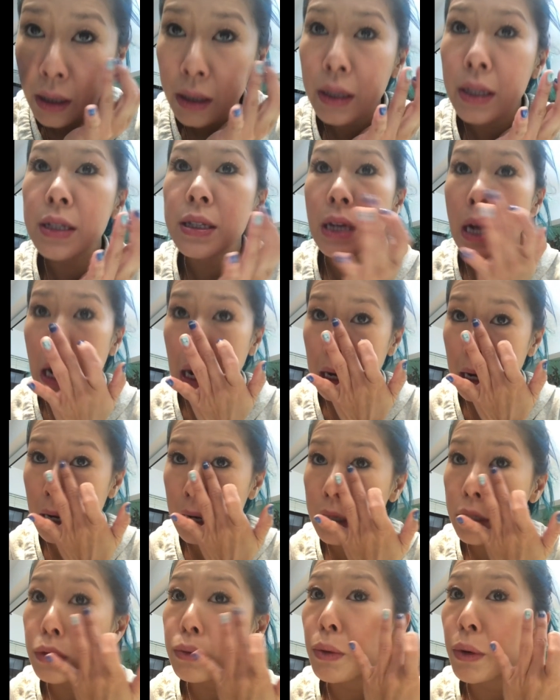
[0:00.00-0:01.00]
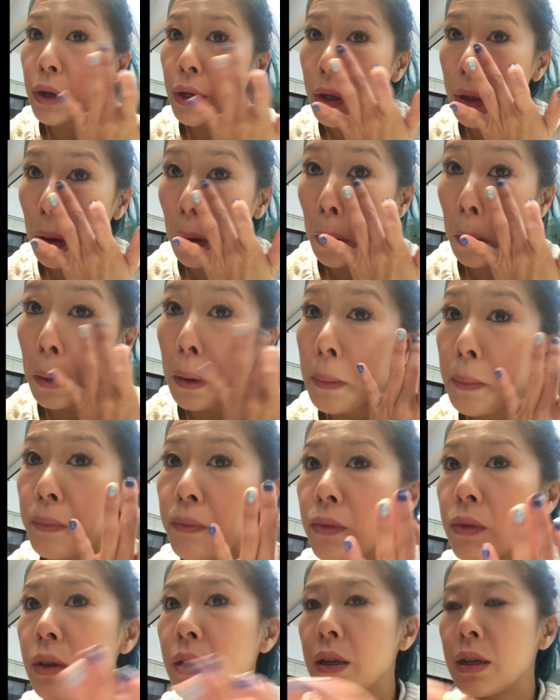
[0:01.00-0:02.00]
This eyeliner is pretty good
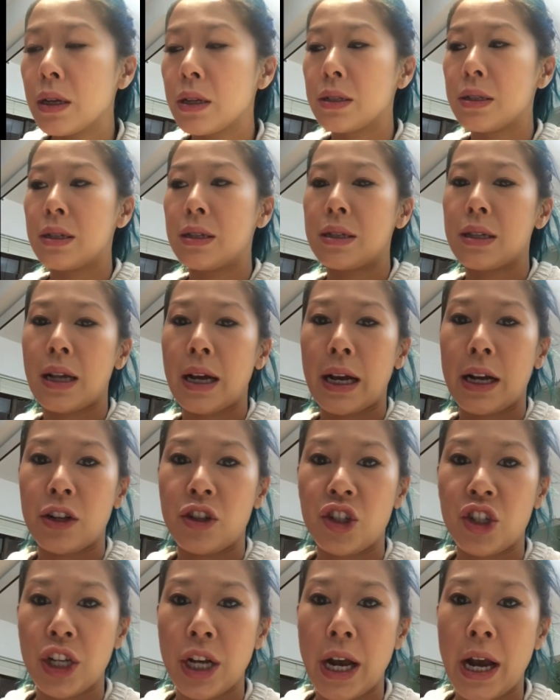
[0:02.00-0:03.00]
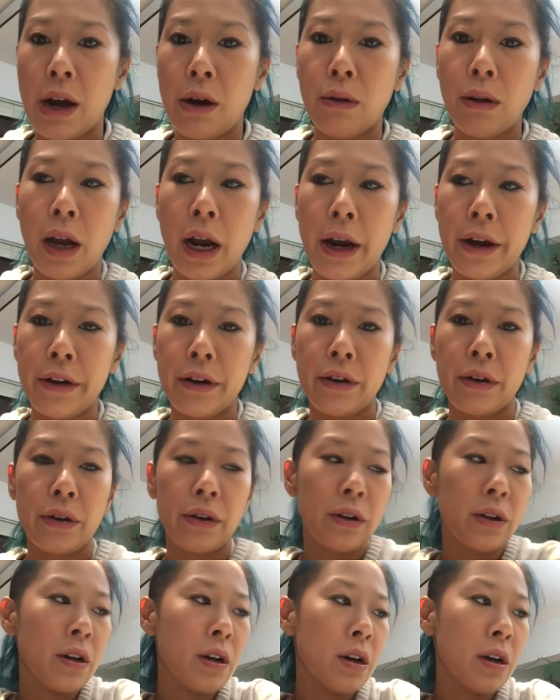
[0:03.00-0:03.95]
because it's like a gel liner,